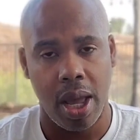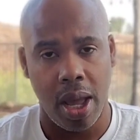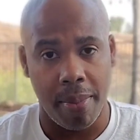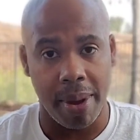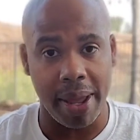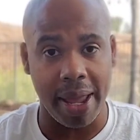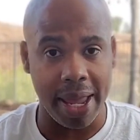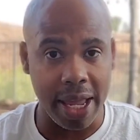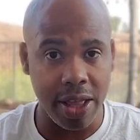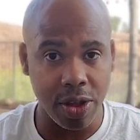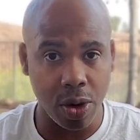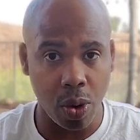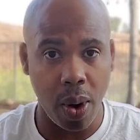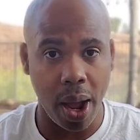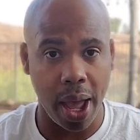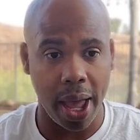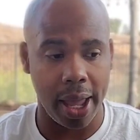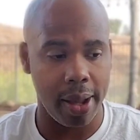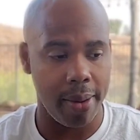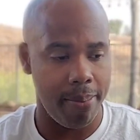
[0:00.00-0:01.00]
But either
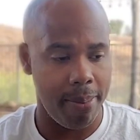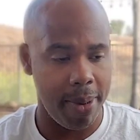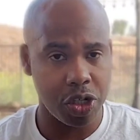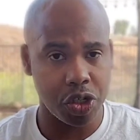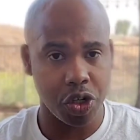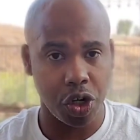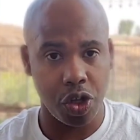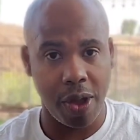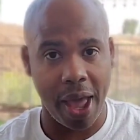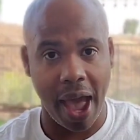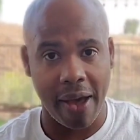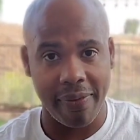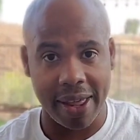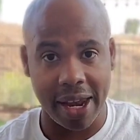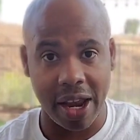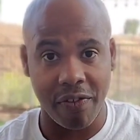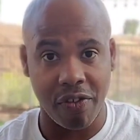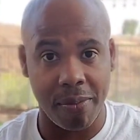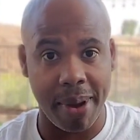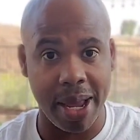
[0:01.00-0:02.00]
way, make sure you have that
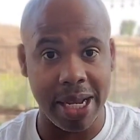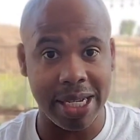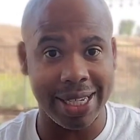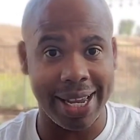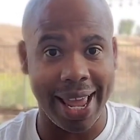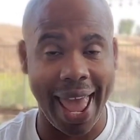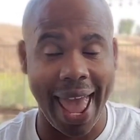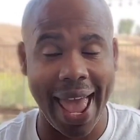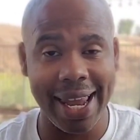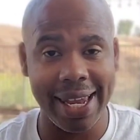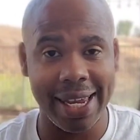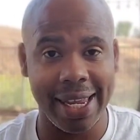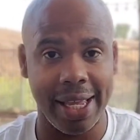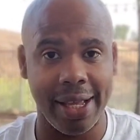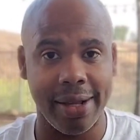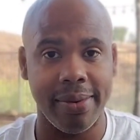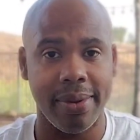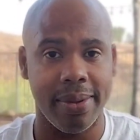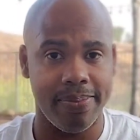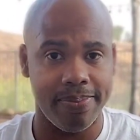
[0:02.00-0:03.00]
information
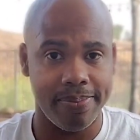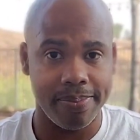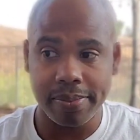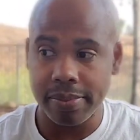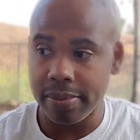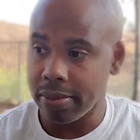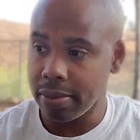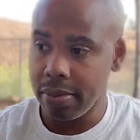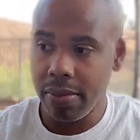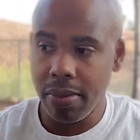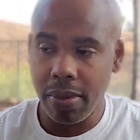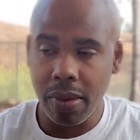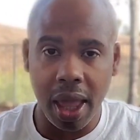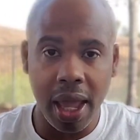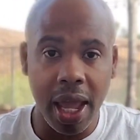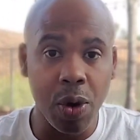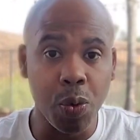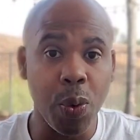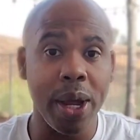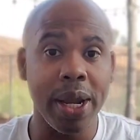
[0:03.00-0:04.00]
handy
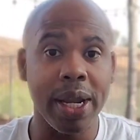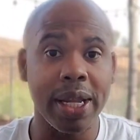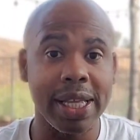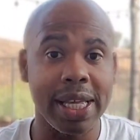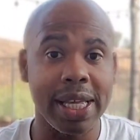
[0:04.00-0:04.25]
and readily